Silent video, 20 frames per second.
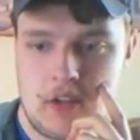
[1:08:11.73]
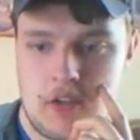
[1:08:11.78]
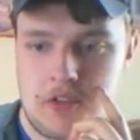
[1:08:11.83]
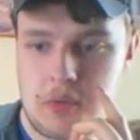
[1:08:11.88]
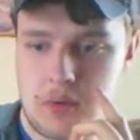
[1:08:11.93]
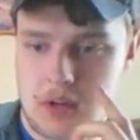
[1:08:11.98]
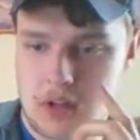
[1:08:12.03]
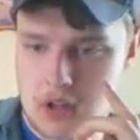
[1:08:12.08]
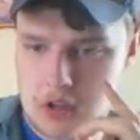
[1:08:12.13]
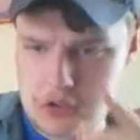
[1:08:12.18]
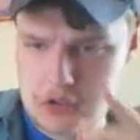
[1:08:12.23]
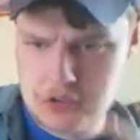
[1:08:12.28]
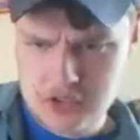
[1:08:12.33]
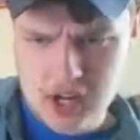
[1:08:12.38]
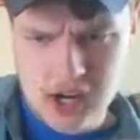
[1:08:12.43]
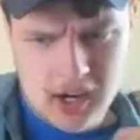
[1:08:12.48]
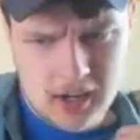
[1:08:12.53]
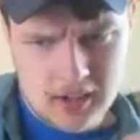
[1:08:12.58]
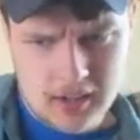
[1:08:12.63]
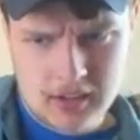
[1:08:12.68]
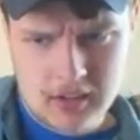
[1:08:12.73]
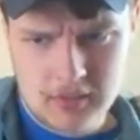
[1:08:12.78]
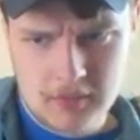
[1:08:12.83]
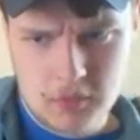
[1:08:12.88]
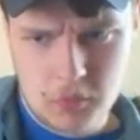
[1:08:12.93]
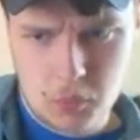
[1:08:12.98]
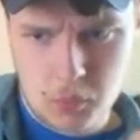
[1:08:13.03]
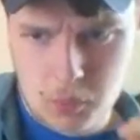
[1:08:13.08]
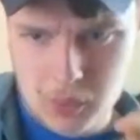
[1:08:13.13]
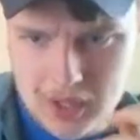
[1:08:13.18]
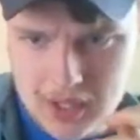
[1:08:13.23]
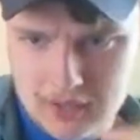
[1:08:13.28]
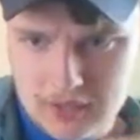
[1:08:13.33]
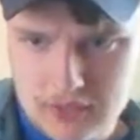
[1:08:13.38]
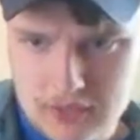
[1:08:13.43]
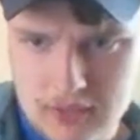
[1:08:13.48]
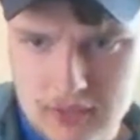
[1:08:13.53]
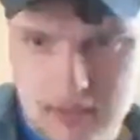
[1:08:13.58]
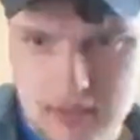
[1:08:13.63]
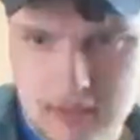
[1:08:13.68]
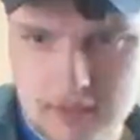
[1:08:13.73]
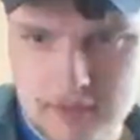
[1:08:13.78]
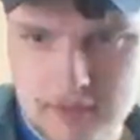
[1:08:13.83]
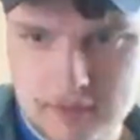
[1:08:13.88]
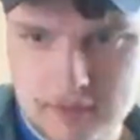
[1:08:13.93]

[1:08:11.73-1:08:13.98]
So it all started with,